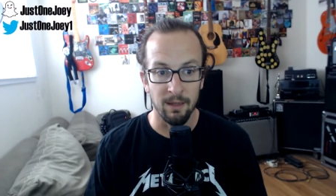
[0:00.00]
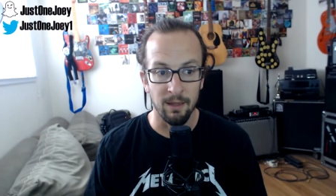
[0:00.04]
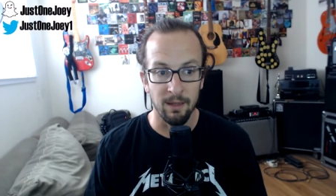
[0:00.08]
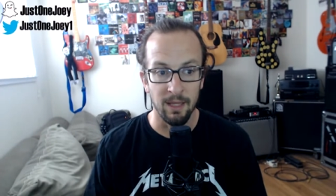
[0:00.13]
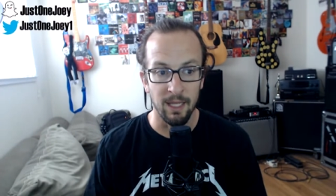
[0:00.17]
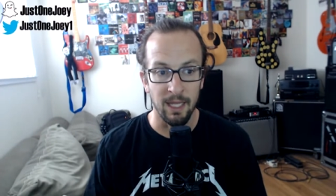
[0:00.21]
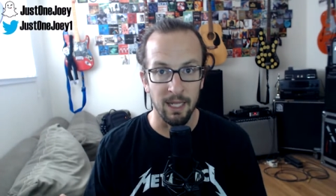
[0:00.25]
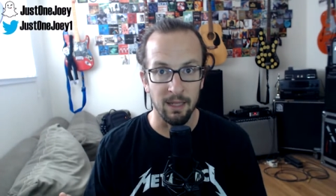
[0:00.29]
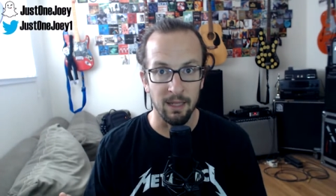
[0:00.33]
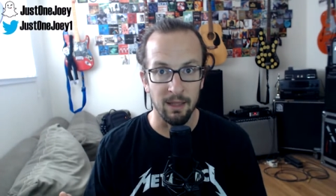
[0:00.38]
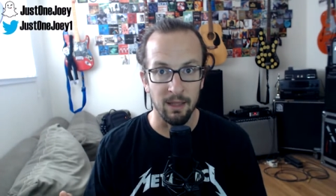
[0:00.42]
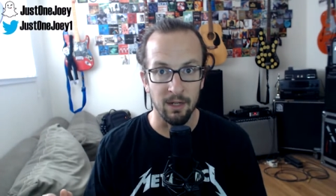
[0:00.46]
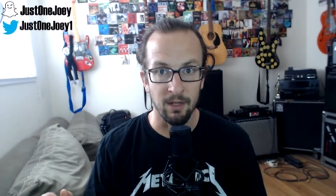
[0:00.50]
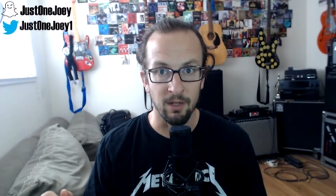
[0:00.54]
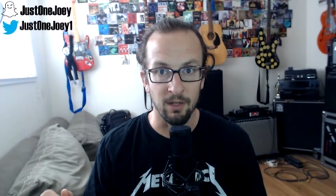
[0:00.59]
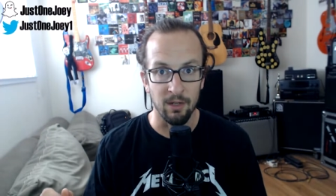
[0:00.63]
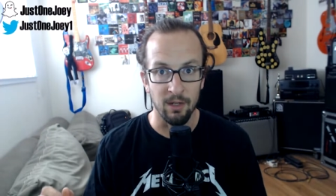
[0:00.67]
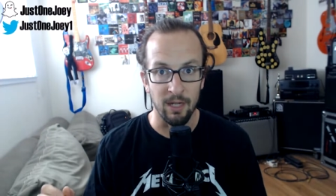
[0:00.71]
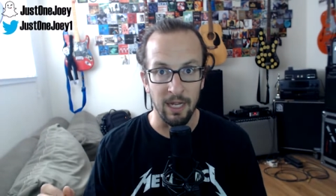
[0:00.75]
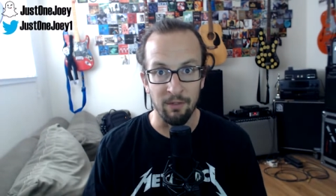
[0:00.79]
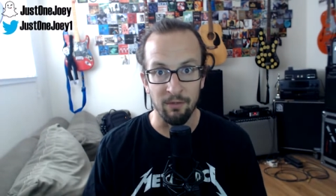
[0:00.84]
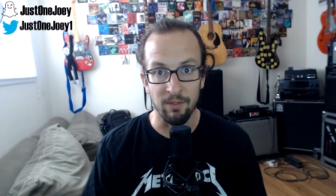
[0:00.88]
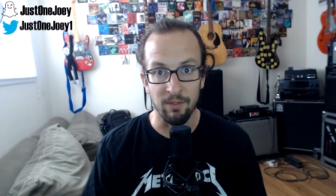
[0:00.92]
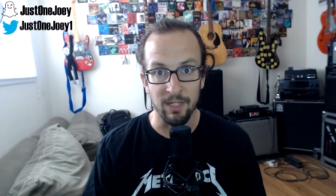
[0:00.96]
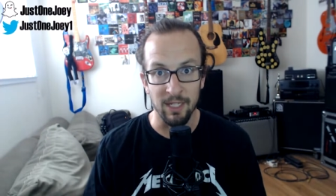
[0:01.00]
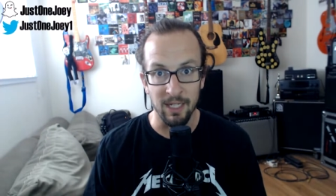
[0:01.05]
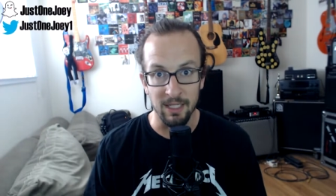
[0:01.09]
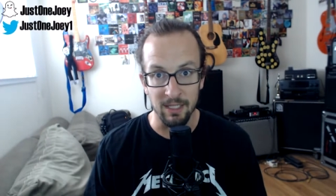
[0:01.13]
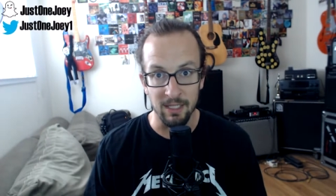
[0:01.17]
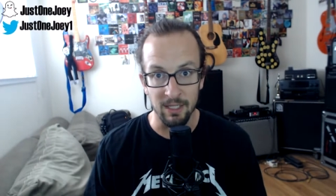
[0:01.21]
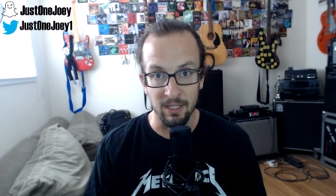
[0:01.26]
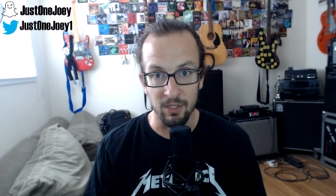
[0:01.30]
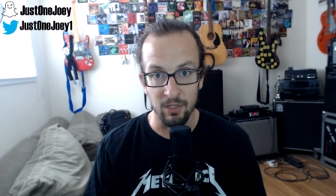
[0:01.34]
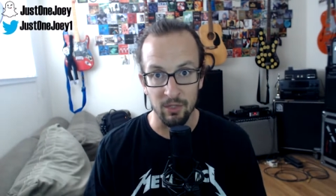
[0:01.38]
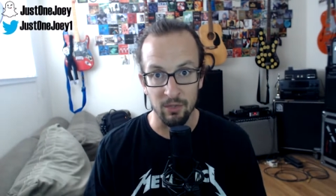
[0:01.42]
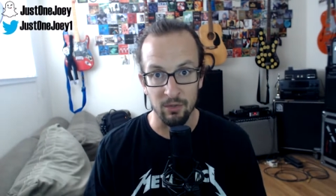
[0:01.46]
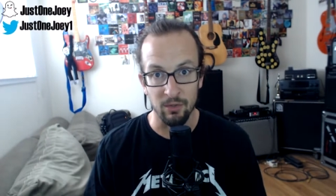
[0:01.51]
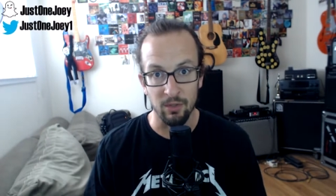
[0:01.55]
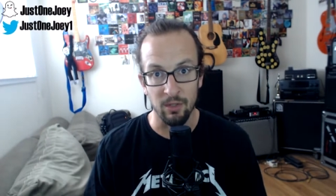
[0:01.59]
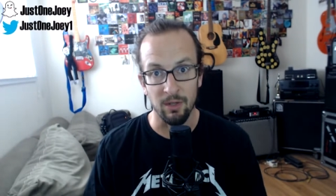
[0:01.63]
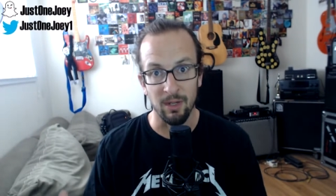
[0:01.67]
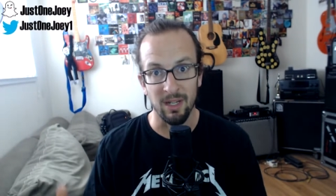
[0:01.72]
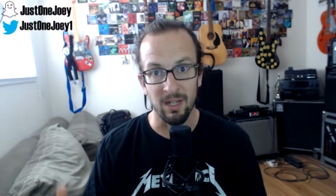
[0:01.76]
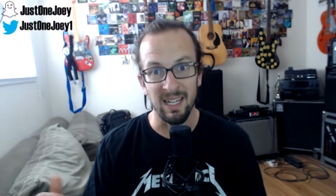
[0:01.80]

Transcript: that their advertising is strong.